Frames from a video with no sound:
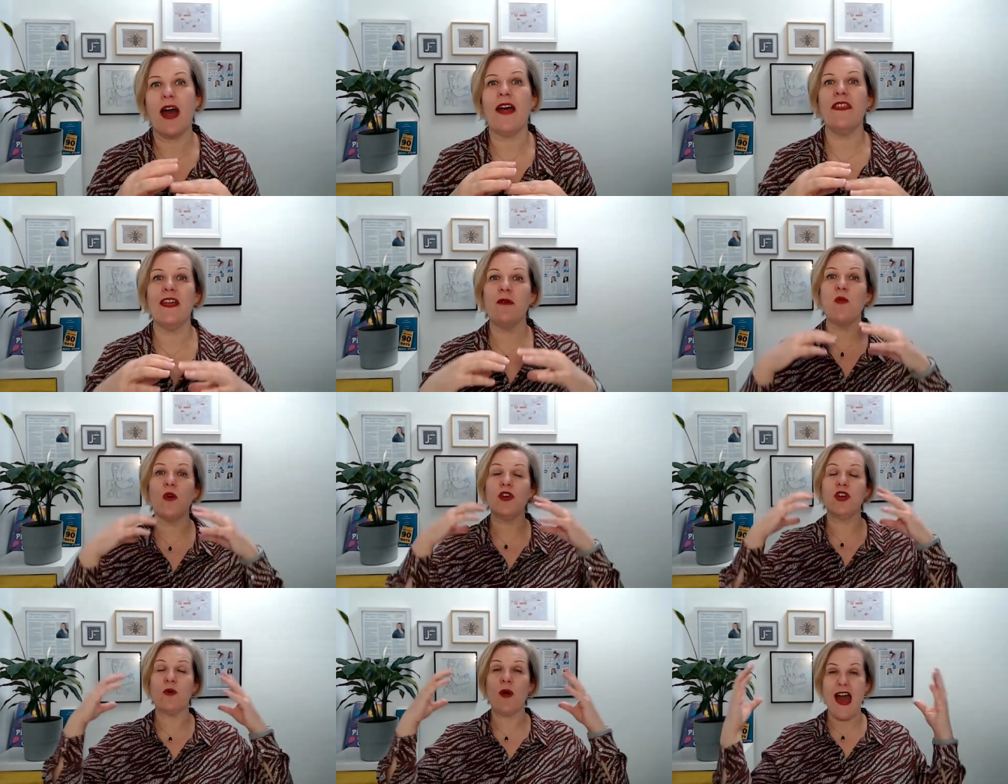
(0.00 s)
and then what
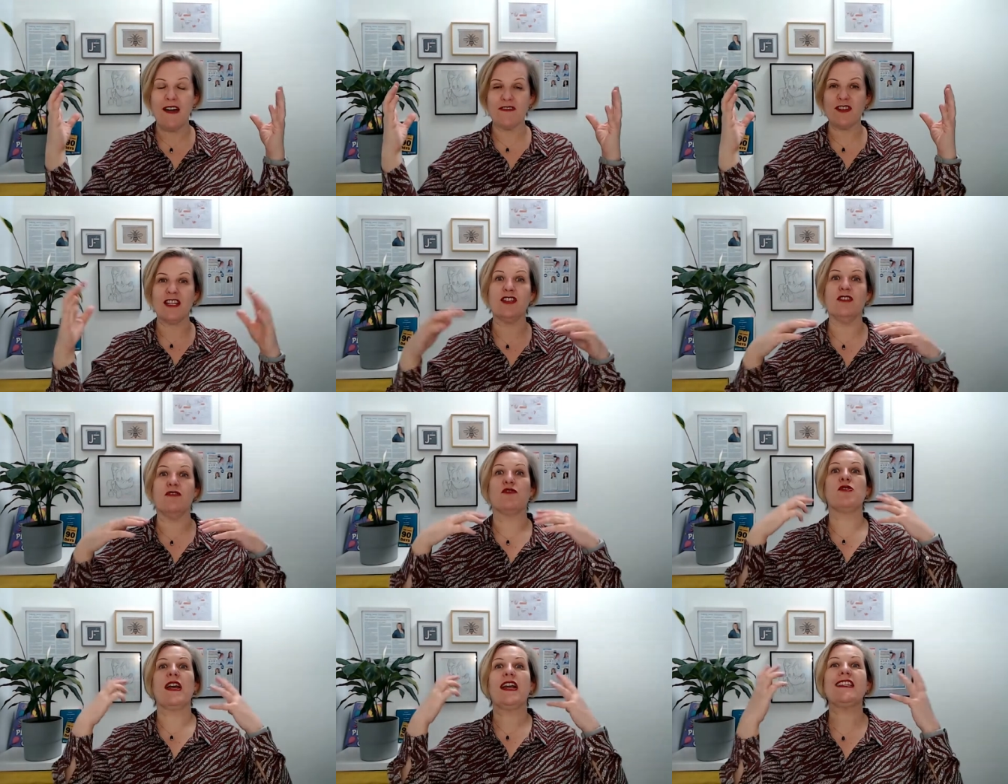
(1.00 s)
you have done is you've
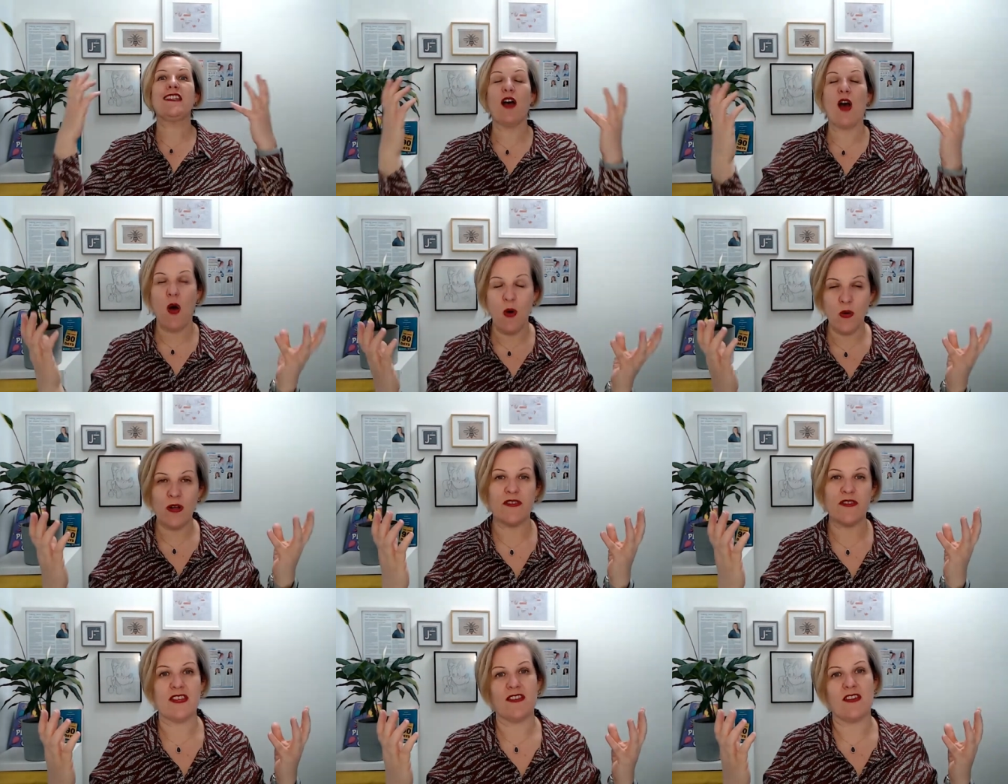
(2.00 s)
created the whole of
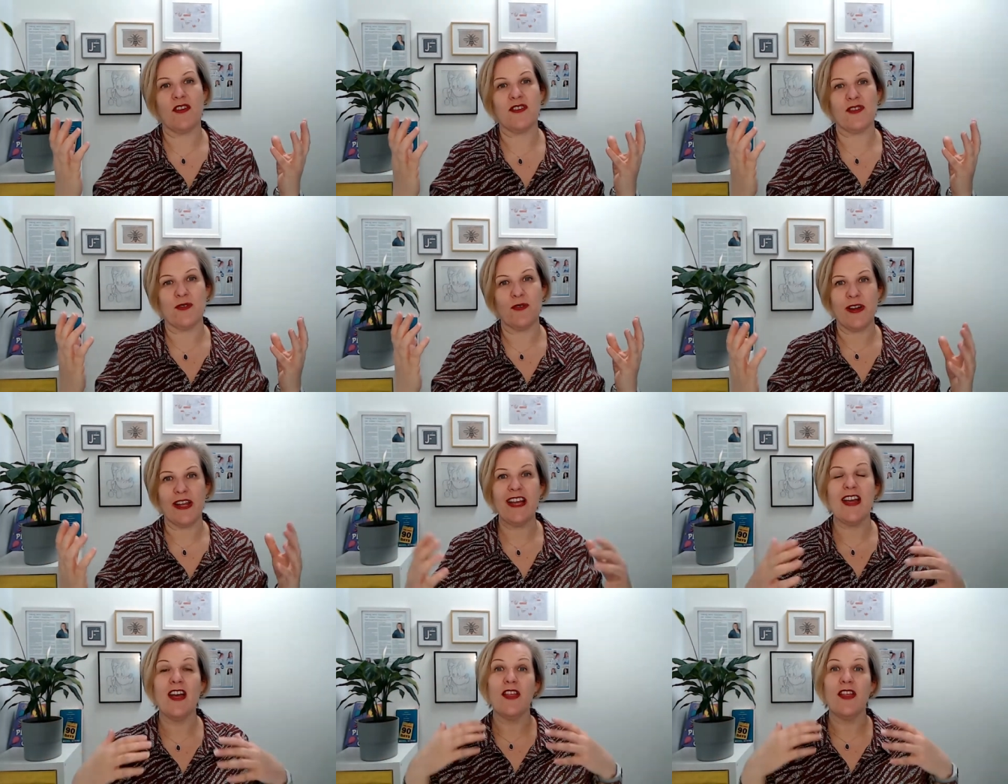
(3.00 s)
the star story